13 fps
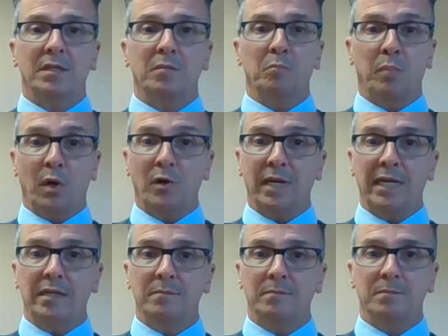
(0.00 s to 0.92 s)

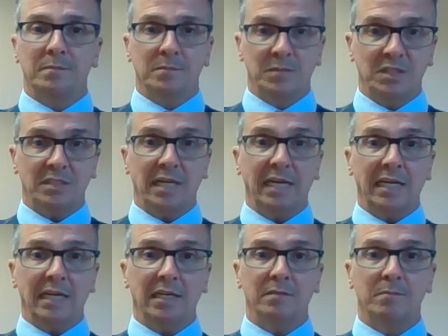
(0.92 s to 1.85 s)
burning,
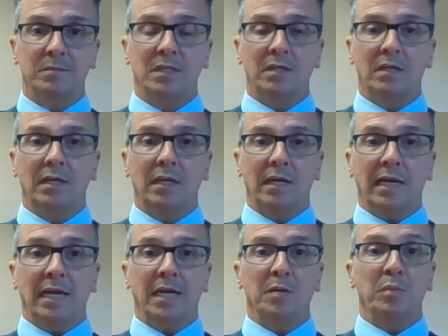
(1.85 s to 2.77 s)
stinging,
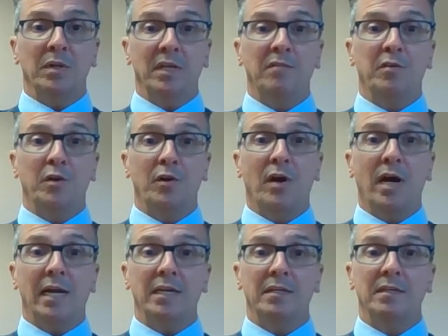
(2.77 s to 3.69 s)
and believe it or
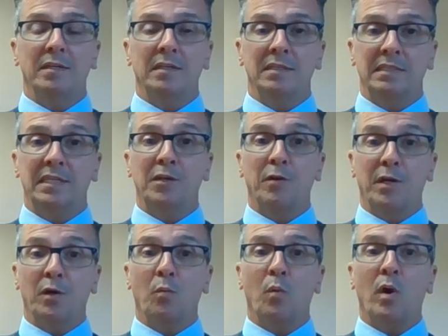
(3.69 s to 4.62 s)
not,
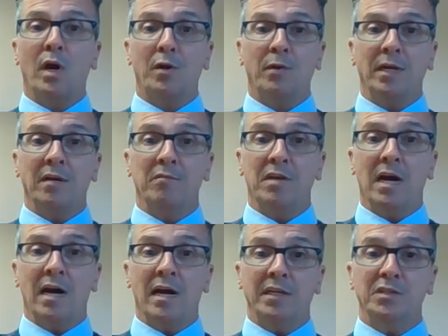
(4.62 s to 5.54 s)
tearing or watering of the
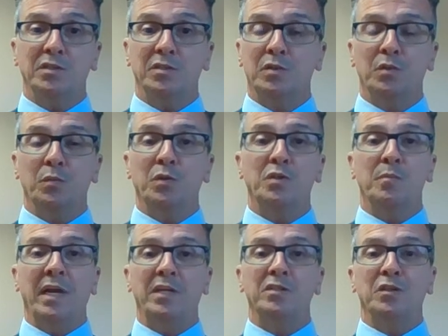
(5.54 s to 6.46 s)
eyes, which
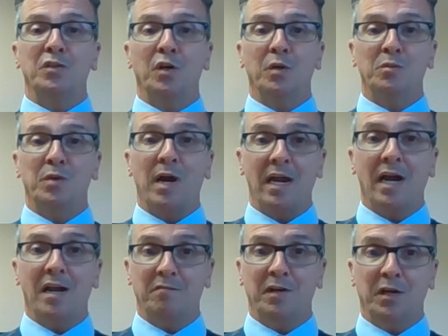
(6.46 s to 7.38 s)
makes the term
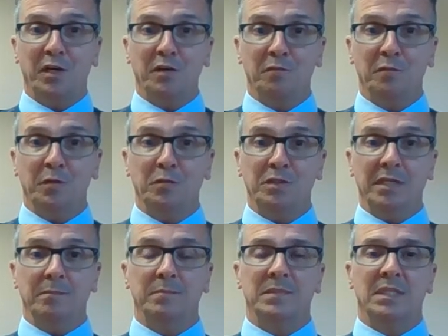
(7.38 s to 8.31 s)
dry eye very confusing.